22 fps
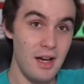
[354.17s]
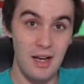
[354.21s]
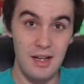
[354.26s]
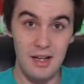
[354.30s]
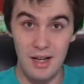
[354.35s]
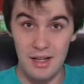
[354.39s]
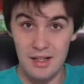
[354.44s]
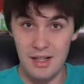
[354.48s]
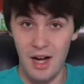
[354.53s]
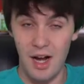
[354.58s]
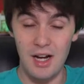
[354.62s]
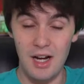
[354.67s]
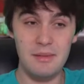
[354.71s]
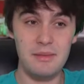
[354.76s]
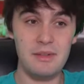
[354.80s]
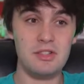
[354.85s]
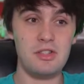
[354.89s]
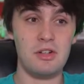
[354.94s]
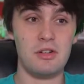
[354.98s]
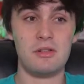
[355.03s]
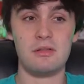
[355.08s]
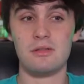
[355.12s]

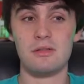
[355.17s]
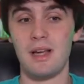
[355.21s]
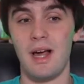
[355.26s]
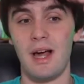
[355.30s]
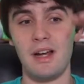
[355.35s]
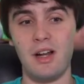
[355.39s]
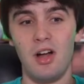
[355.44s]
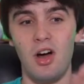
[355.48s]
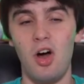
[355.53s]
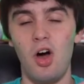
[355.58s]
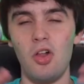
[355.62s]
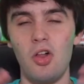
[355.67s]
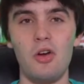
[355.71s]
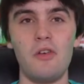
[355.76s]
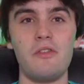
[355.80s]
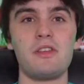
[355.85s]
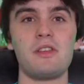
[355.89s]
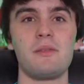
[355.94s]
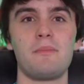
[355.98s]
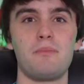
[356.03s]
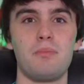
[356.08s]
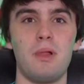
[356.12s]
economies are kind of all
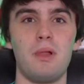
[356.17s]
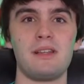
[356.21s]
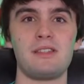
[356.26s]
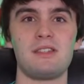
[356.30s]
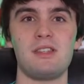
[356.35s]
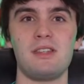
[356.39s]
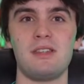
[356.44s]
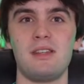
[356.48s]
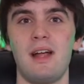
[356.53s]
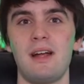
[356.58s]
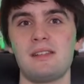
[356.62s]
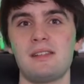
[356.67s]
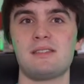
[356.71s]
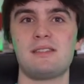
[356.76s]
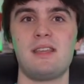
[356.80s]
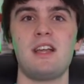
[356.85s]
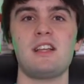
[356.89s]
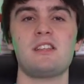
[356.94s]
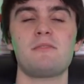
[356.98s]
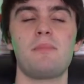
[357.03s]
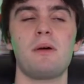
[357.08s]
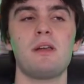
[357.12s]
over the place in the United
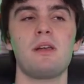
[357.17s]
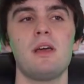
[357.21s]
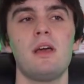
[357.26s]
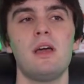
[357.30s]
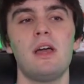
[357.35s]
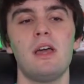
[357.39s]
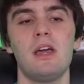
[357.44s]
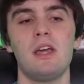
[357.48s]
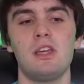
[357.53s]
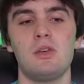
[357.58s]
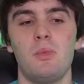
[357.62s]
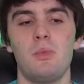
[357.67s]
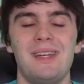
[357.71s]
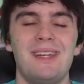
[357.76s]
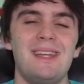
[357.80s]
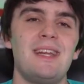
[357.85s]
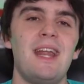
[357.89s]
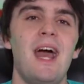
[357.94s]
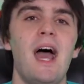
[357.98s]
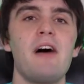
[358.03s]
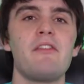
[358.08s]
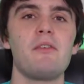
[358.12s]
States, but we
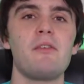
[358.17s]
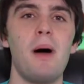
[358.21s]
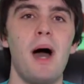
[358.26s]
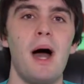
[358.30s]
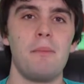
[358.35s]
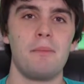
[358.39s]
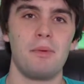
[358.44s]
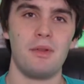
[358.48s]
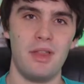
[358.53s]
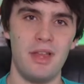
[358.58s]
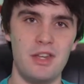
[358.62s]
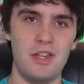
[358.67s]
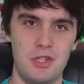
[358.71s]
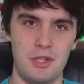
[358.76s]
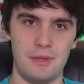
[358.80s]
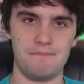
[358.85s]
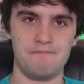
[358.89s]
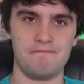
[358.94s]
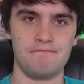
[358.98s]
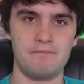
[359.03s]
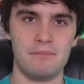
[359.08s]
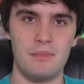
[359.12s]
need to have a
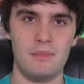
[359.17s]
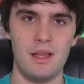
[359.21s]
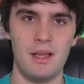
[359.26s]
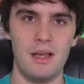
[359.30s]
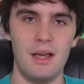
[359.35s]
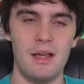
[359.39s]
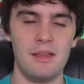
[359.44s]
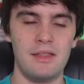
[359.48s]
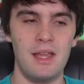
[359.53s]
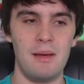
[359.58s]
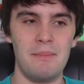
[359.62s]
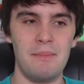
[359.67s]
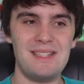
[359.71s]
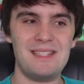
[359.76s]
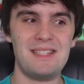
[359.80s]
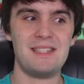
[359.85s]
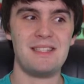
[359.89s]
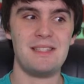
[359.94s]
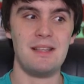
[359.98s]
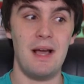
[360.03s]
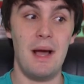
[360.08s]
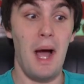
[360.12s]
population. That
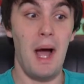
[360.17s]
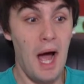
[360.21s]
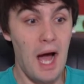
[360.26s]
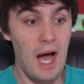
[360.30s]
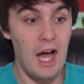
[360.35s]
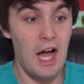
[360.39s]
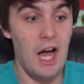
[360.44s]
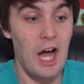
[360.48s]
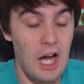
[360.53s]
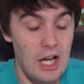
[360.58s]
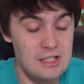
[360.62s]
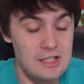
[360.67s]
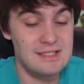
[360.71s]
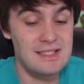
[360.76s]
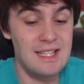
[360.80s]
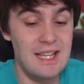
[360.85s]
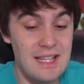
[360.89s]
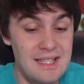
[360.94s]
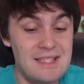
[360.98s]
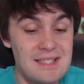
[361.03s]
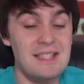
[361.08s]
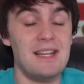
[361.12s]
means a
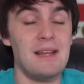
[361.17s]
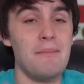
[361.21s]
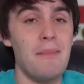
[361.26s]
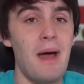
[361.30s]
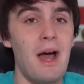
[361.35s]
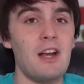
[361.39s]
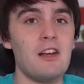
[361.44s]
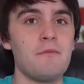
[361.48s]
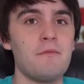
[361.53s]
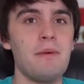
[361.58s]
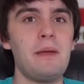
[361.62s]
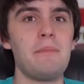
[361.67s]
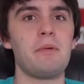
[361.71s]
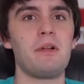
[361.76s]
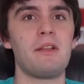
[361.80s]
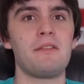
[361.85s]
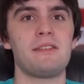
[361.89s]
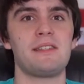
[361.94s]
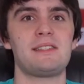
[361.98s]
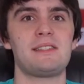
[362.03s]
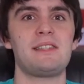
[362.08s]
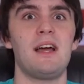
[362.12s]
decent amount of people
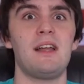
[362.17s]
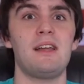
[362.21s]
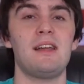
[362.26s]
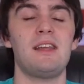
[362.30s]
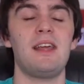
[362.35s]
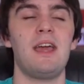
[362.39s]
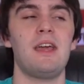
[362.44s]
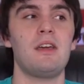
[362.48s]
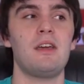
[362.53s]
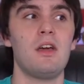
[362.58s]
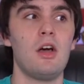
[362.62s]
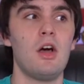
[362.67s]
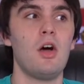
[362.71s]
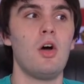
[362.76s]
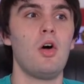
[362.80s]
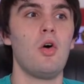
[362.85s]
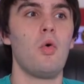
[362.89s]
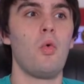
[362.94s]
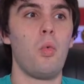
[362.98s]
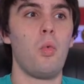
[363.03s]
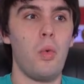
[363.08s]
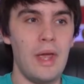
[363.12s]
have decided, hey,
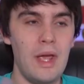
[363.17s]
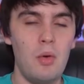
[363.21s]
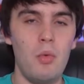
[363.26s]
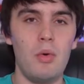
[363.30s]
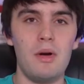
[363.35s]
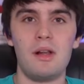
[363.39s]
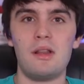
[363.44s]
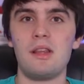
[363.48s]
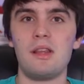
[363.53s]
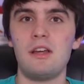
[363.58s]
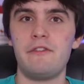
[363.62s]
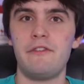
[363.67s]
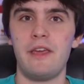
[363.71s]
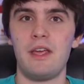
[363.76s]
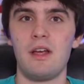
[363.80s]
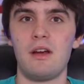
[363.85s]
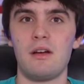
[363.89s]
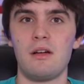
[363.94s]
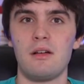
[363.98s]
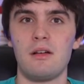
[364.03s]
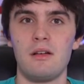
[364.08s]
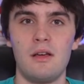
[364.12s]
we want to live
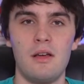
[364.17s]
here